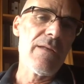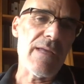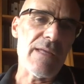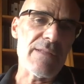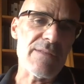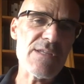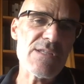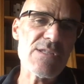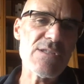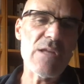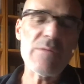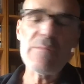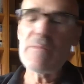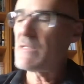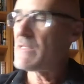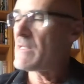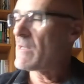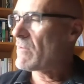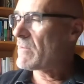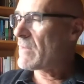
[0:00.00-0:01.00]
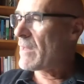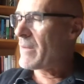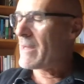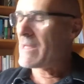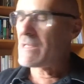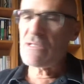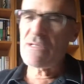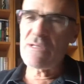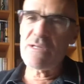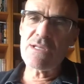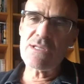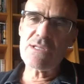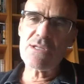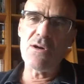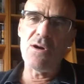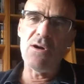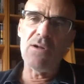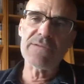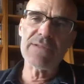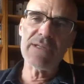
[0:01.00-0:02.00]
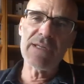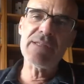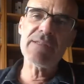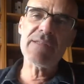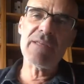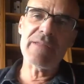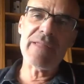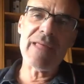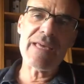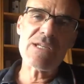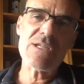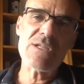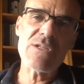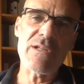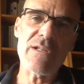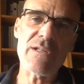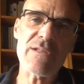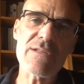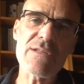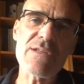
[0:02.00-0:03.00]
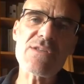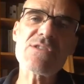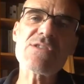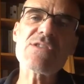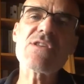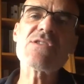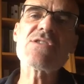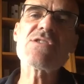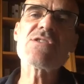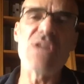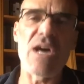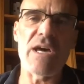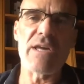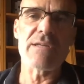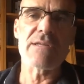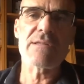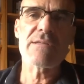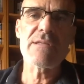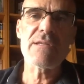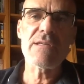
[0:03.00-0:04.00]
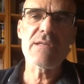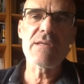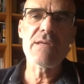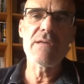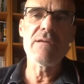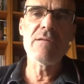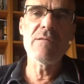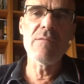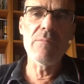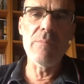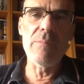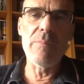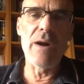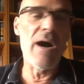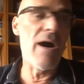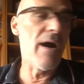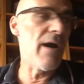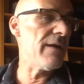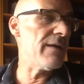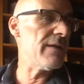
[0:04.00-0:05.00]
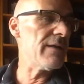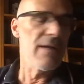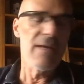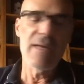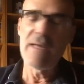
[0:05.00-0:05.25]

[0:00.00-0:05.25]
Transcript: And this non-material dimension is called international society by